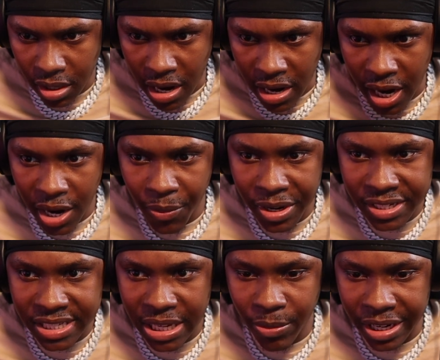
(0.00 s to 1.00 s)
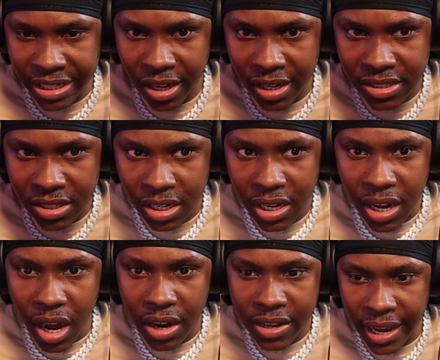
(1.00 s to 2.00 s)
I kind of want to see what he does.
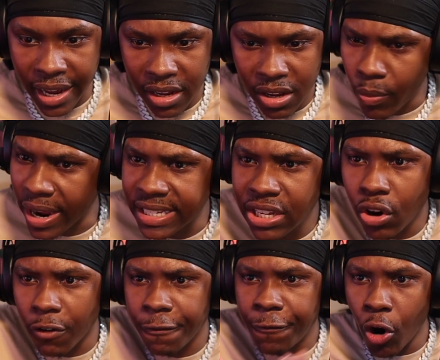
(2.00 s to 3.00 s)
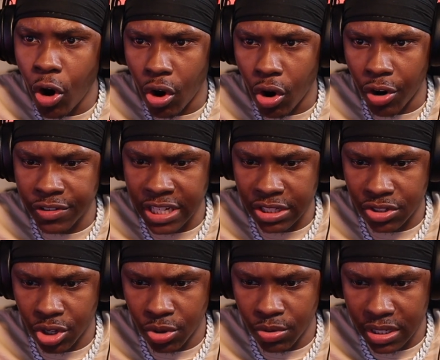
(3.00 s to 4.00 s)
Okay. Wait, has he got four? Or is it
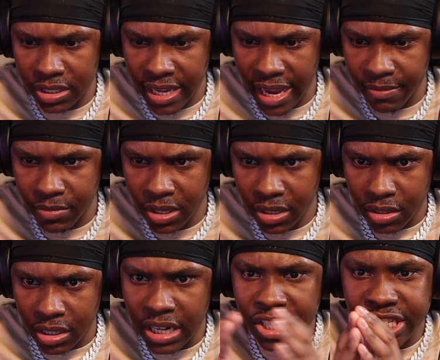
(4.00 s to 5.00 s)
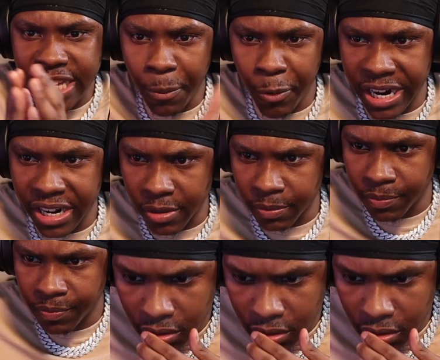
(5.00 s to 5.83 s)
two of the same? Did he just separate them?